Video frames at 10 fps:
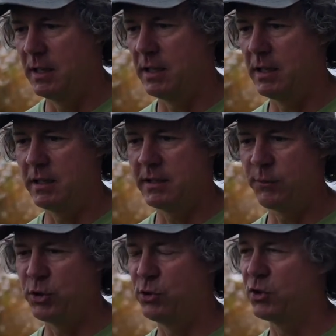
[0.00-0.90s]
uh, I'd
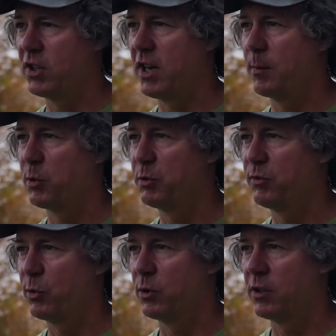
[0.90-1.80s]
never used the camera
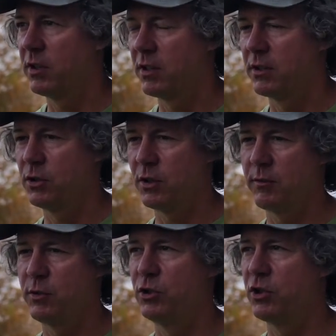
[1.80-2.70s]
before took a
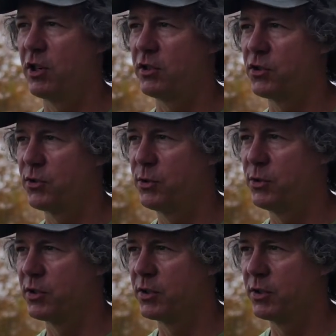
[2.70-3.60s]
few shots
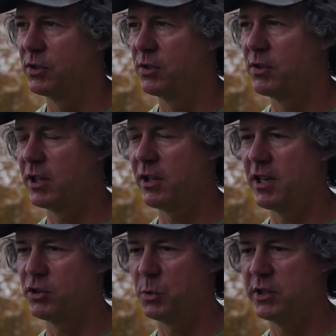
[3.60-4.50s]
through the, the
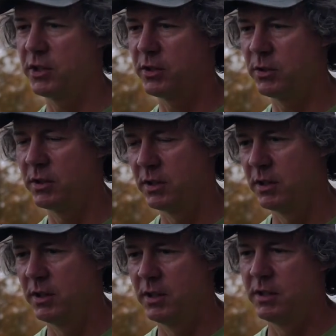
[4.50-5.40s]
glass window
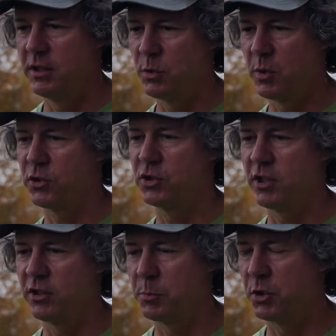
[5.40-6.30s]
didn't want to
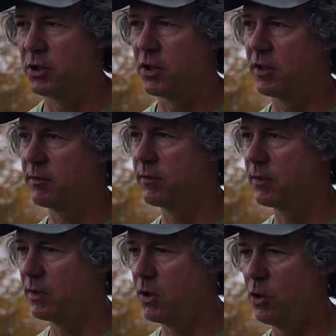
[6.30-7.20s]
scare the bird off
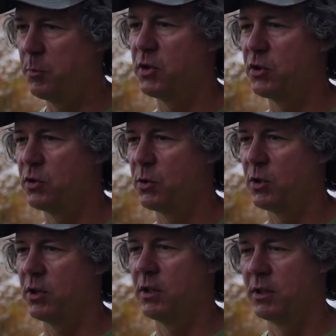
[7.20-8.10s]
opened the
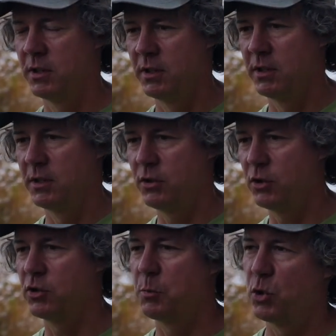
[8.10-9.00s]
door
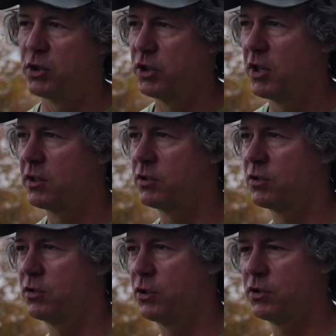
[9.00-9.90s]
took some more
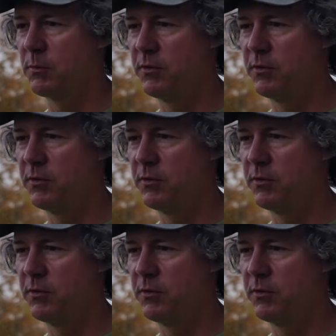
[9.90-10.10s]
shots took some